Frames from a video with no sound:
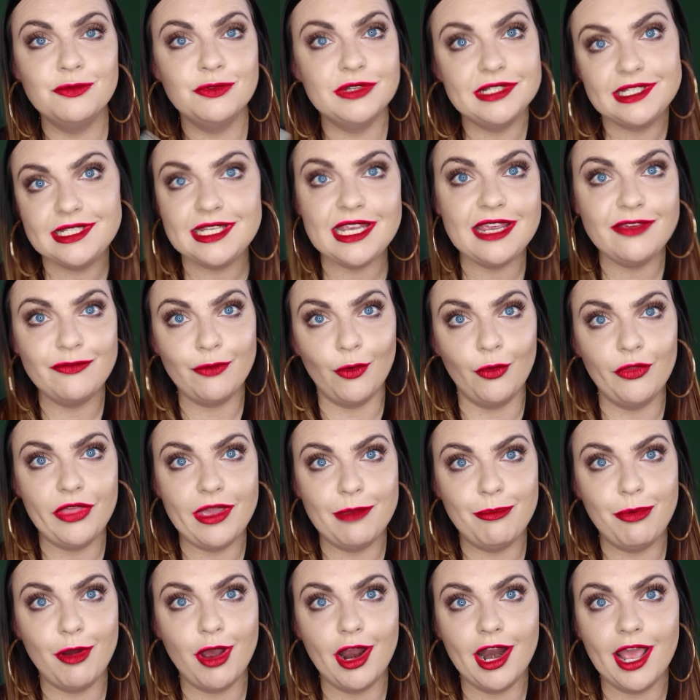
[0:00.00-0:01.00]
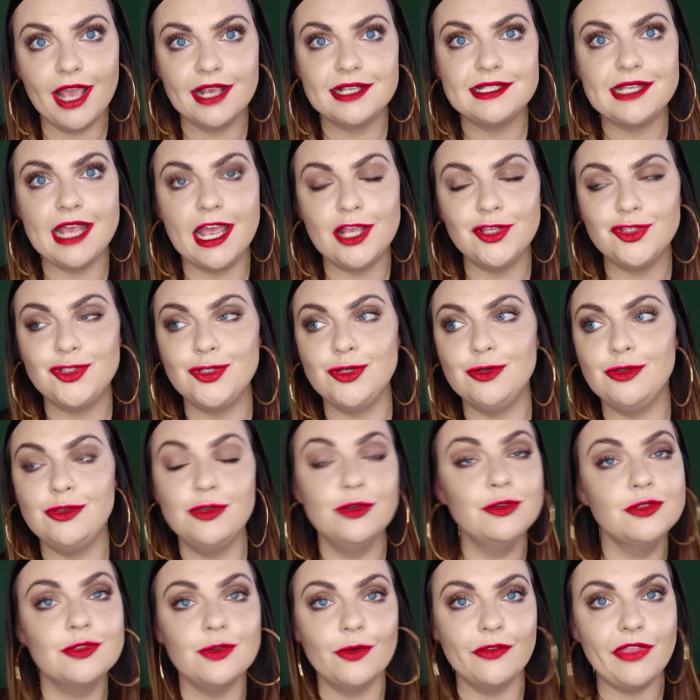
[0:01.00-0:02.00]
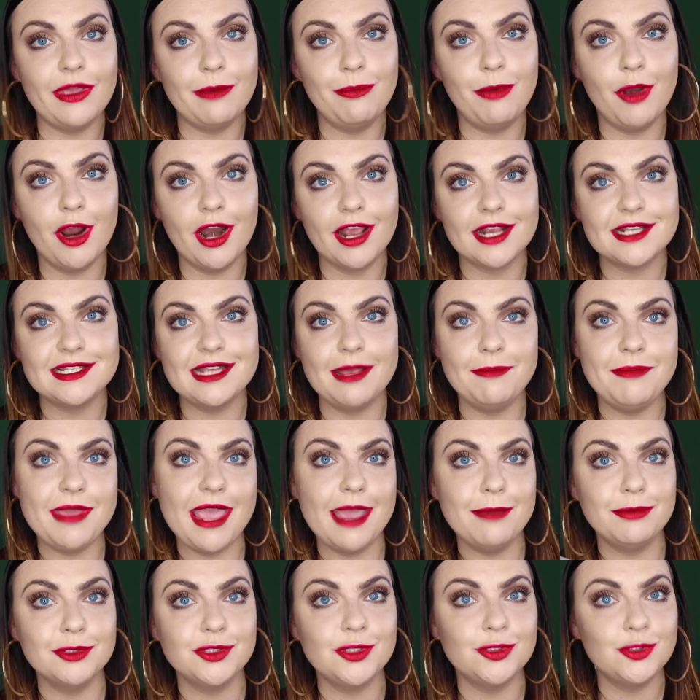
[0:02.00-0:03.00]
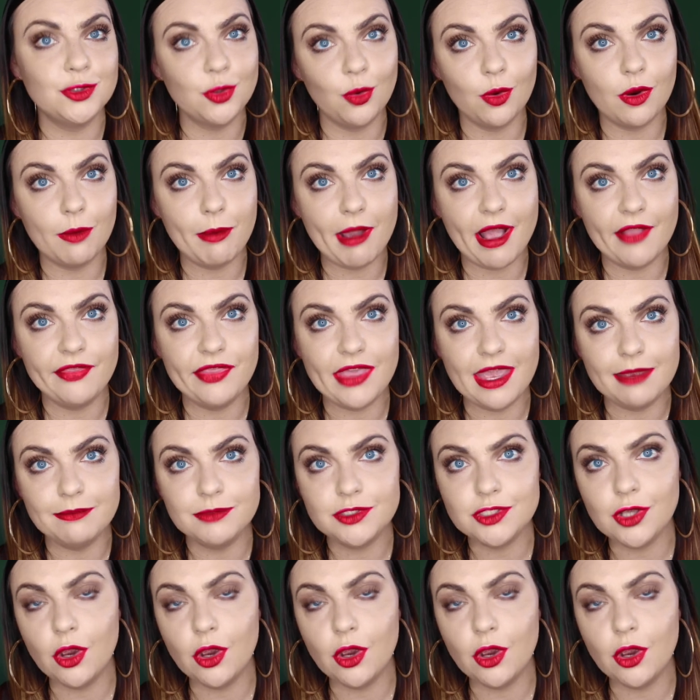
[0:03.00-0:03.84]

receive all their products and to use all their products and be able to talk about them.